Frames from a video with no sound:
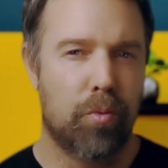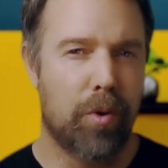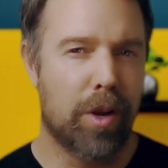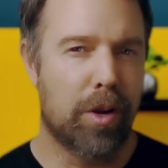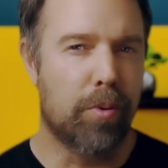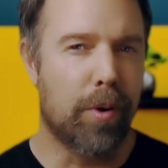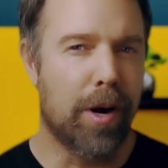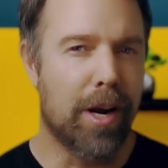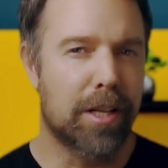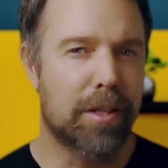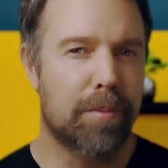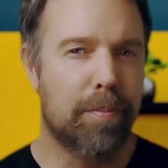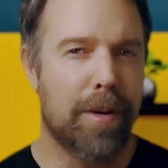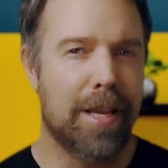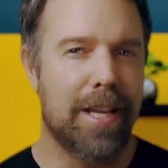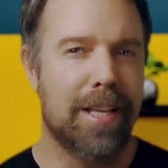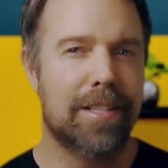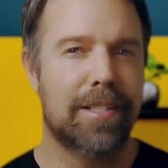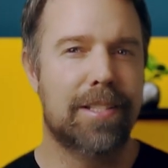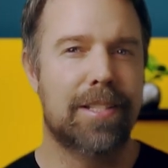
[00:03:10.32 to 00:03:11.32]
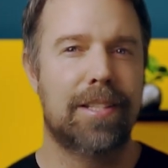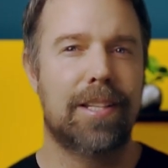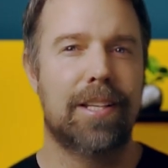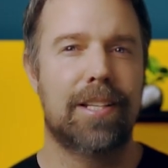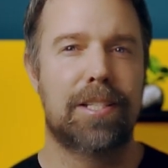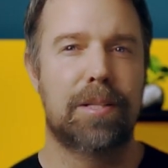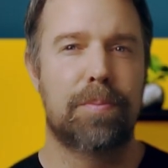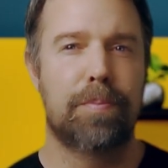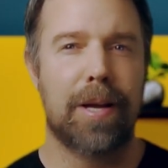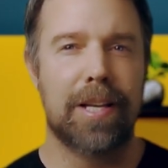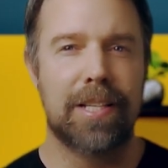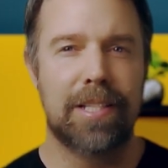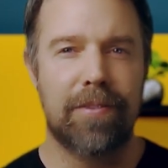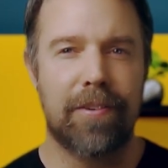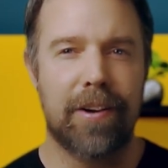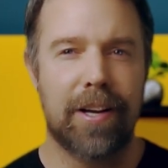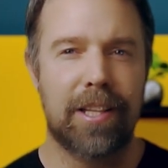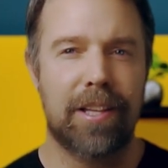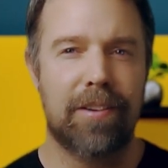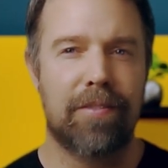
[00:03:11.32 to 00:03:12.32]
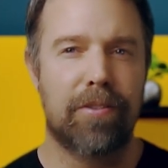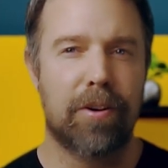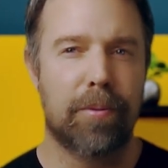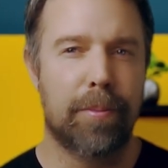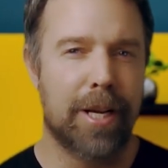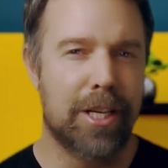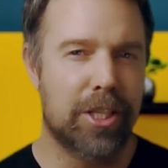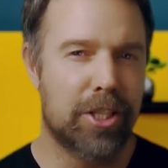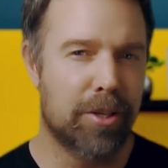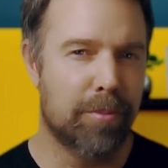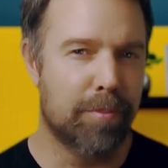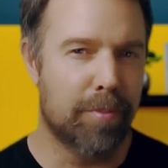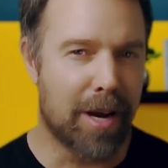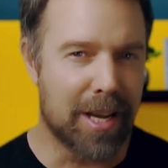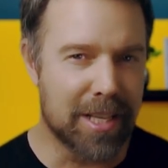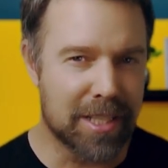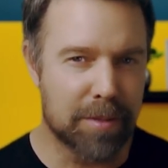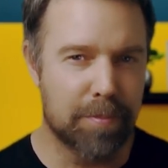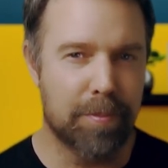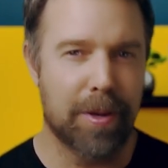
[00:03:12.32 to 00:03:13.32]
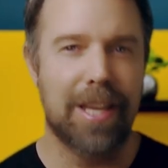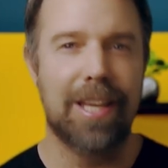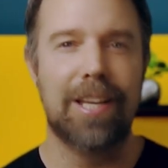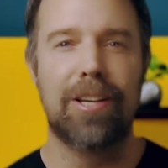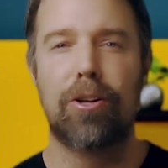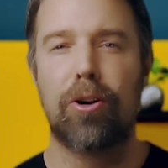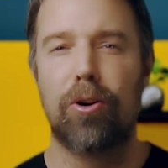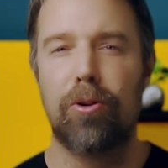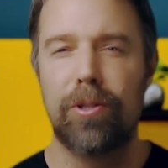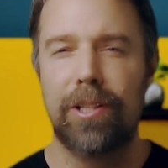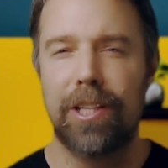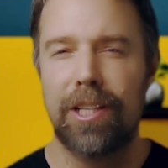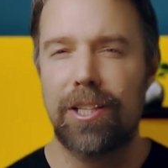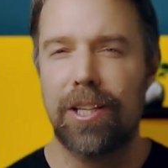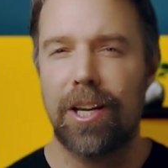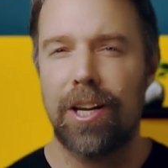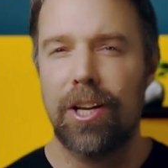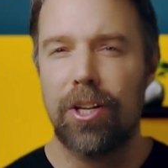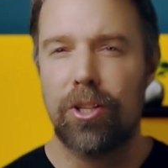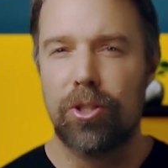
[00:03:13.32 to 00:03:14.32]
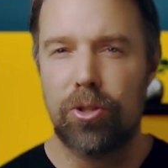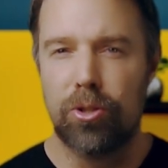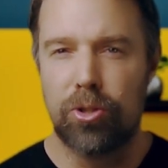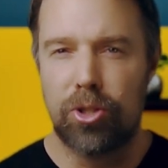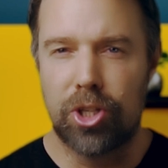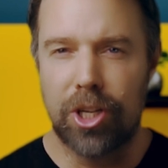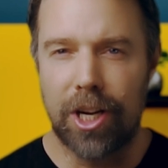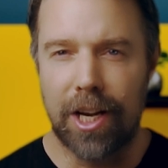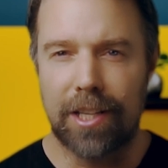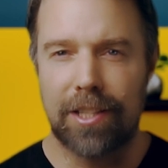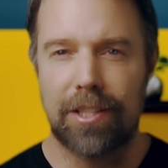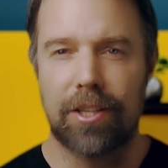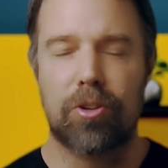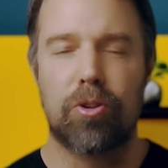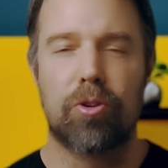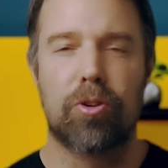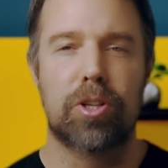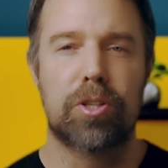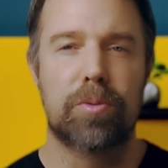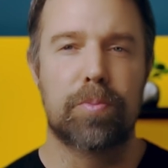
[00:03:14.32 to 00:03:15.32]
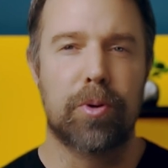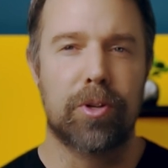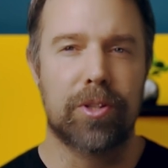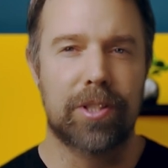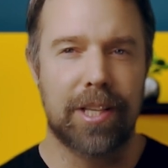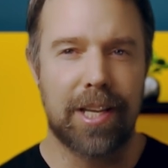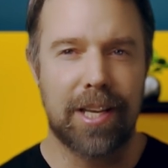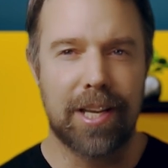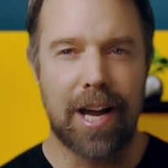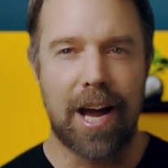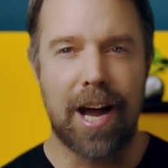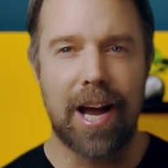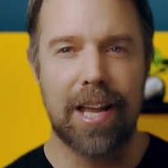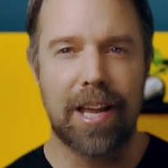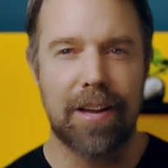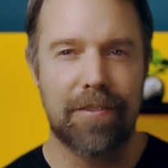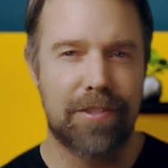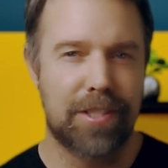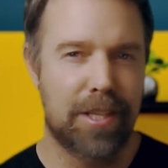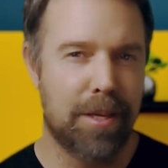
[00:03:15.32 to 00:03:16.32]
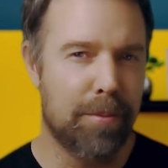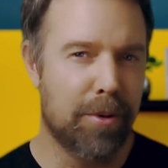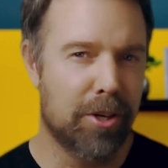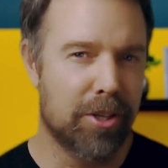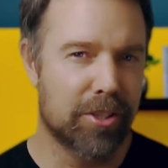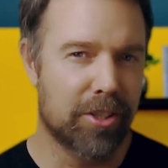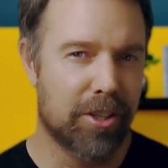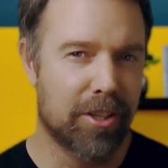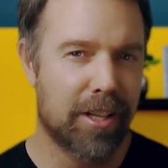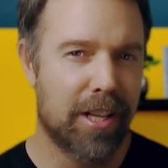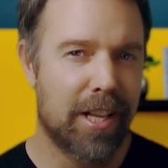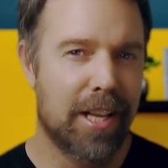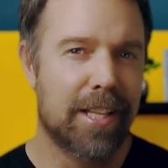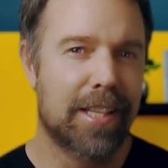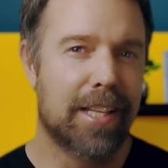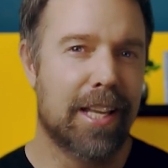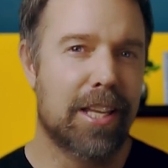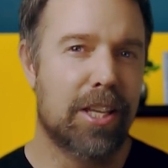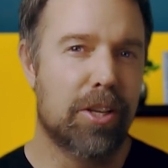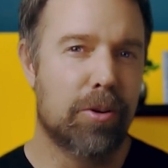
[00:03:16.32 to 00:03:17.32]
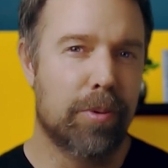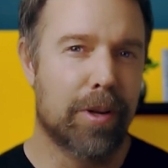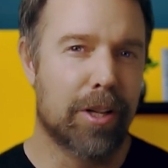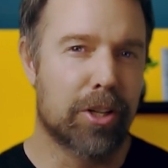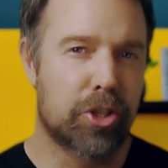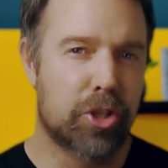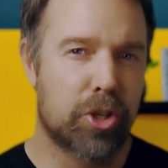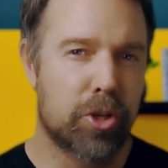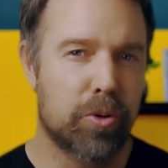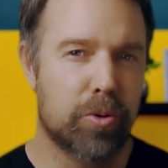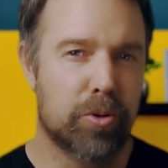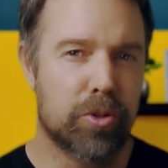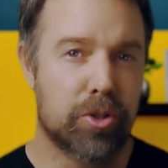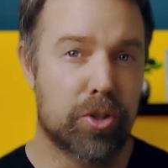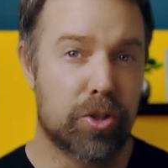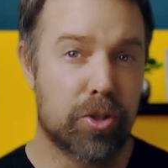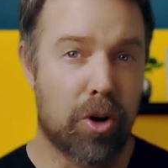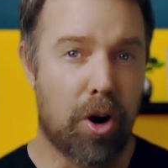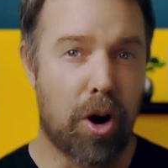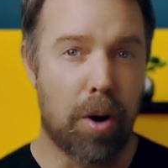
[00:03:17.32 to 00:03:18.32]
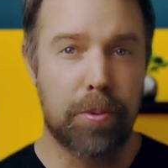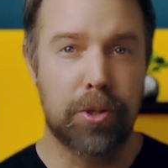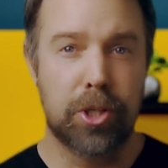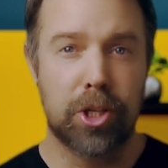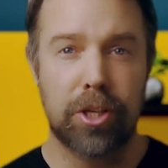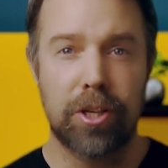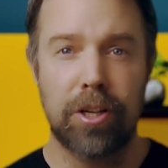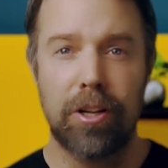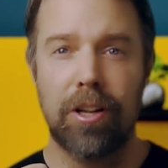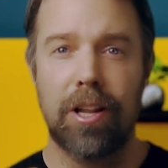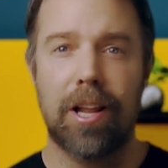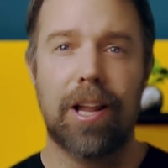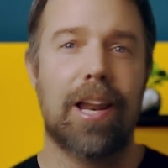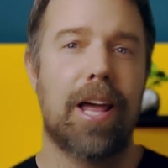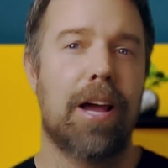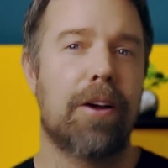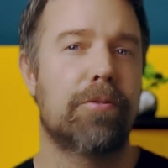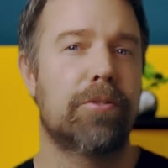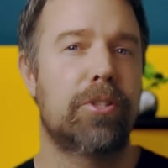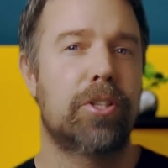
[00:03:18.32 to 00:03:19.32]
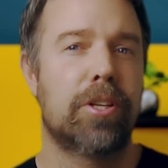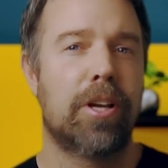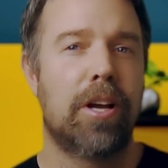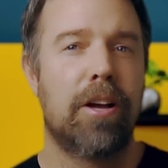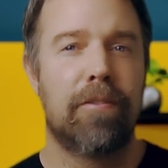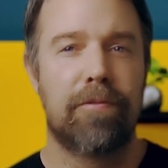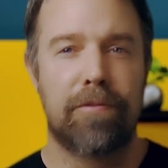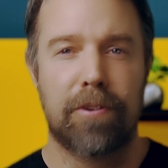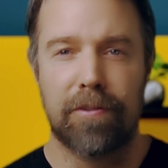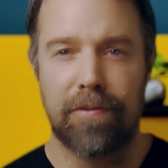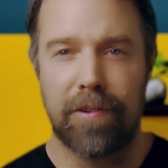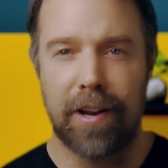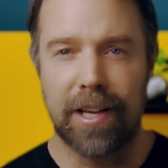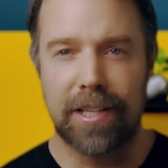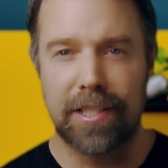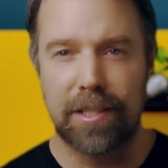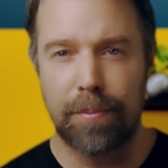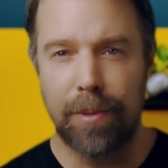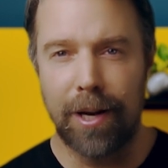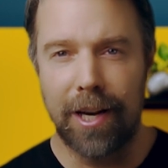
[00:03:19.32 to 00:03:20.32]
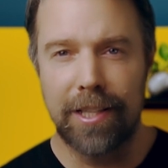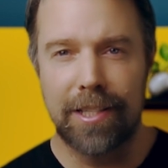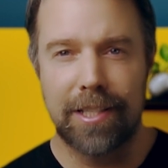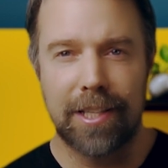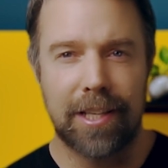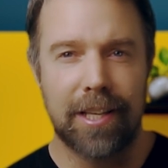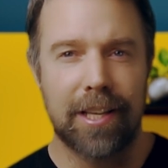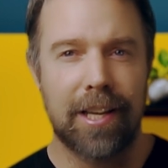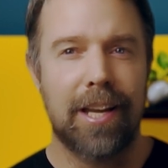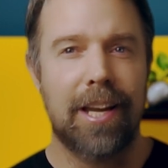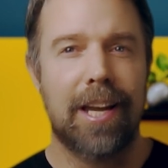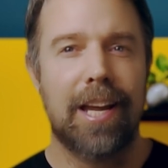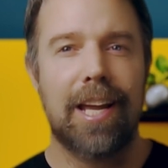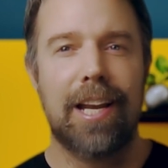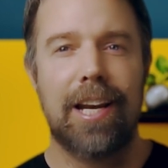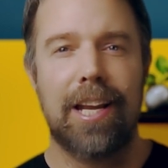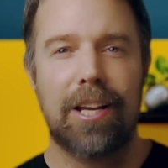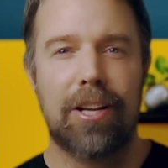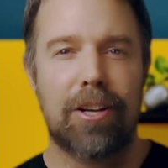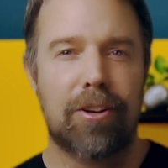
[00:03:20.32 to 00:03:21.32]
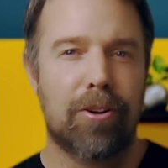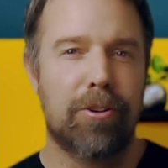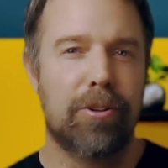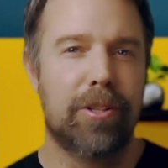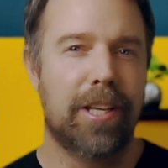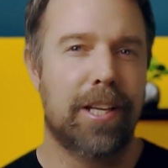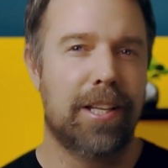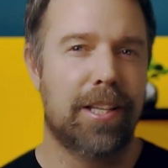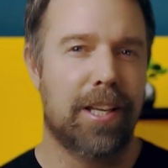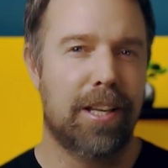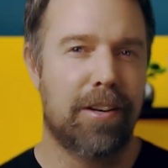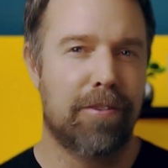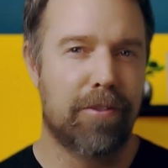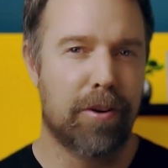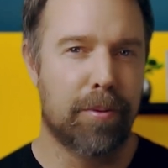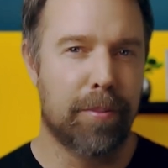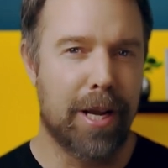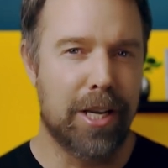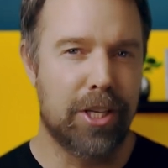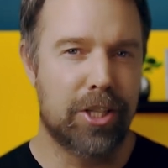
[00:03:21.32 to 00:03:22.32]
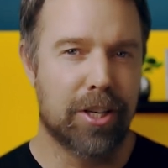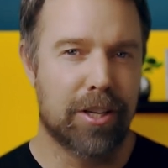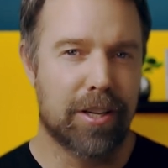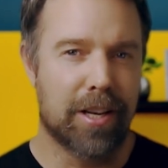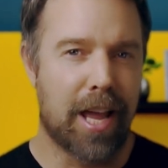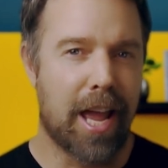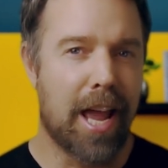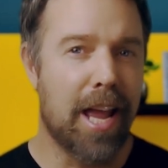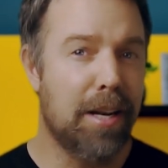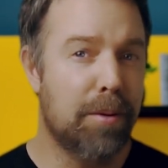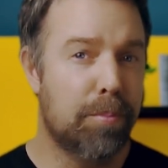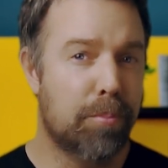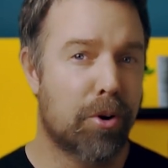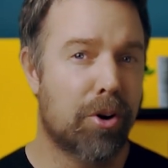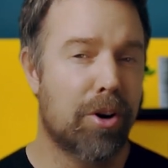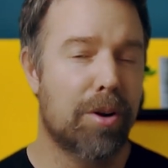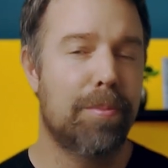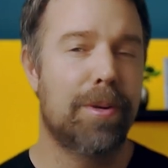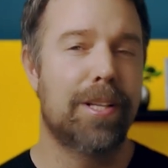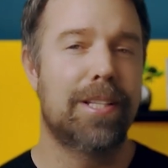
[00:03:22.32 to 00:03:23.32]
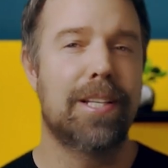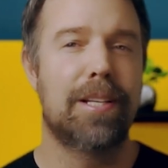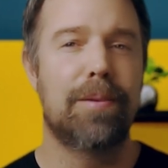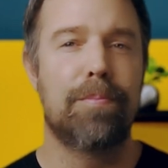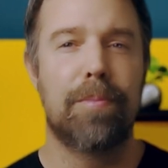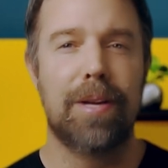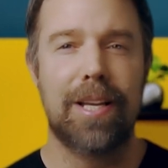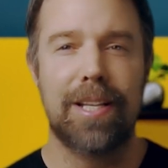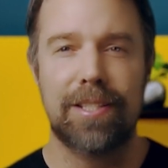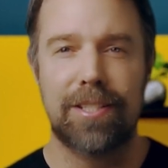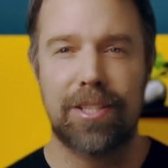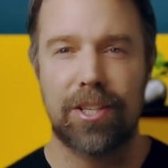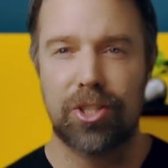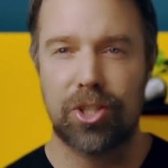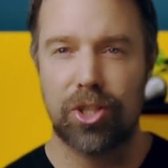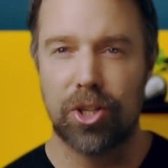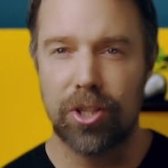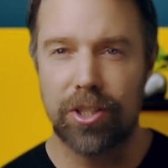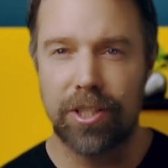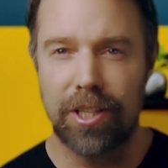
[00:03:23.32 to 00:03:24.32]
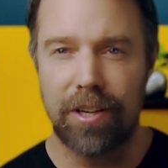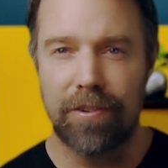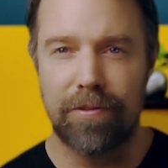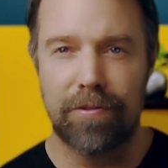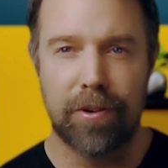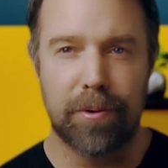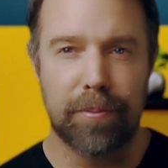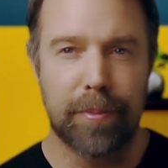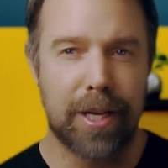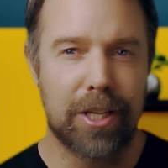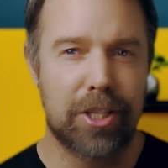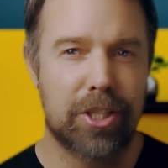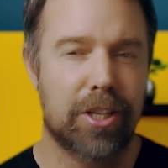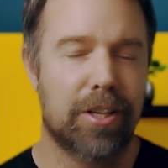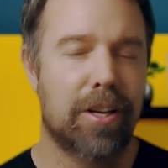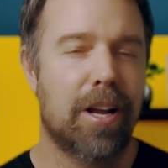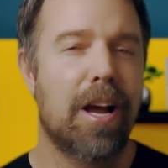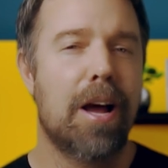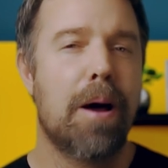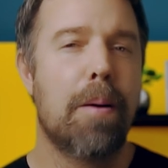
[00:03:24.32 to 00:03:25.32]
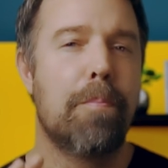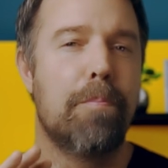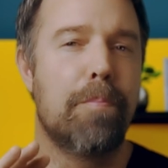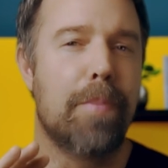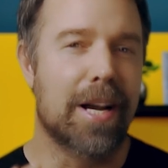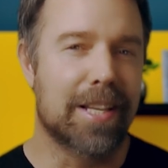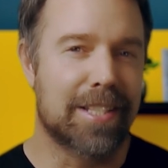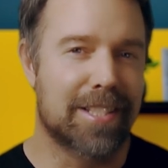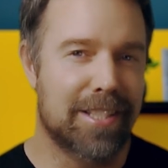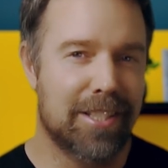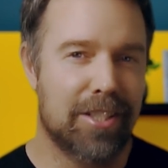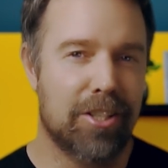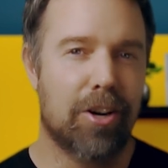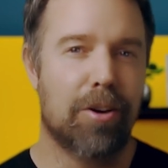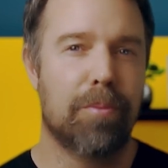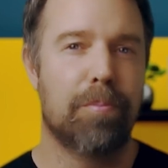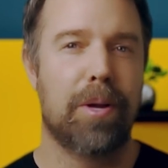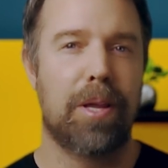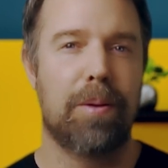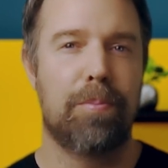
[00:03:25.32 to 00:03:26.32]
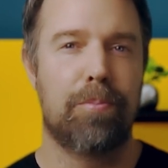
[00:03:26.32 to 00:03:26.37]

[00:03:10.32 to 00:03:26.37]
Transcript: Required means the specified information must be included to check the corresponding IFC model that you will choose. Optional allows for flexibility in including the information, and prohibited means certain information must not be